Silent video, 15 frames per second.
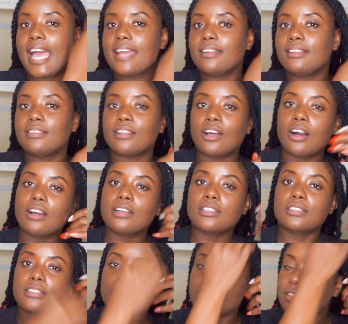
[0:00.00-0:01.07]
of
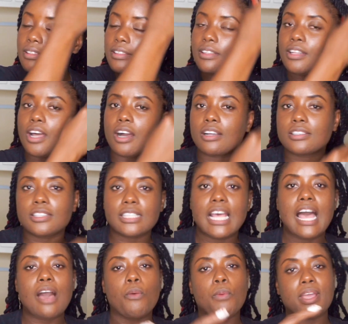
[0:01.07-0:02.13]
locks
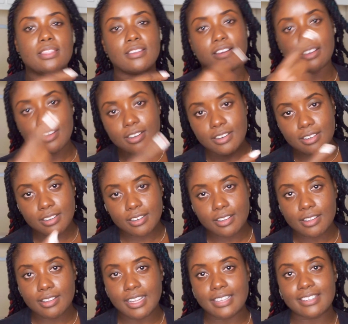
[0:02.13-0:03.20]
with a
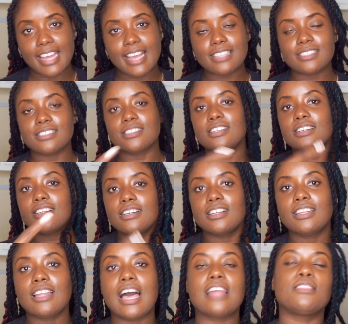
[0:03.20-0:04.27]
curl, a nice little curl
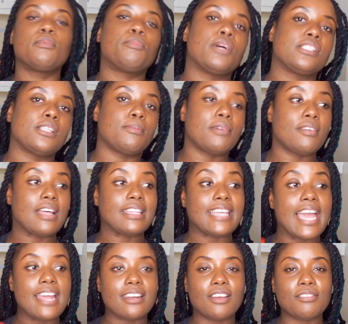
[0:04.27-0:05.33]
at the bottom, at the
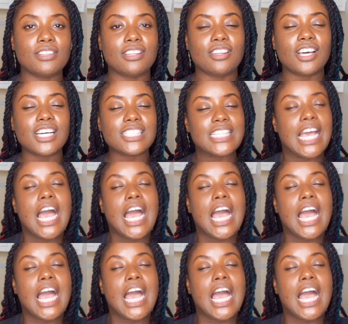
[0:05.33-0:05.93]
end of the locks.